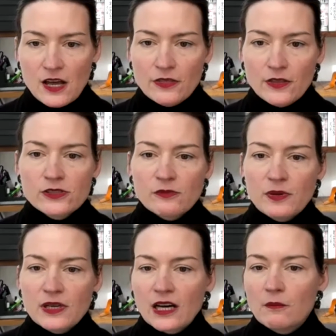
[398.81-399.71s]
Those have
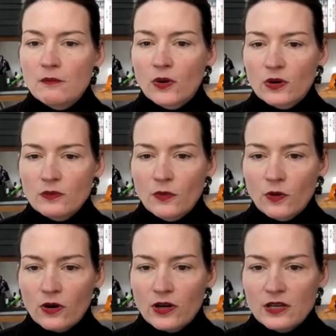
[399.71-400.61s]
become more and
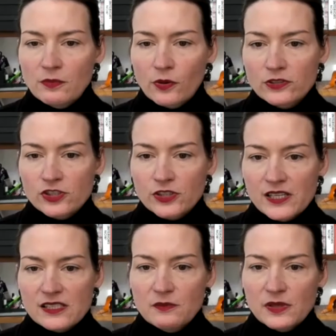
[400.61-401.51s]
more important traits
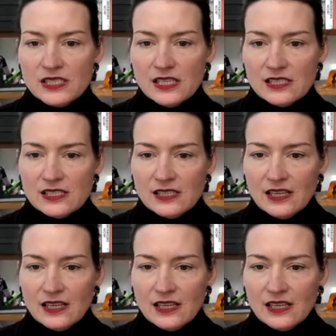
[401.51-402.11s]
in business,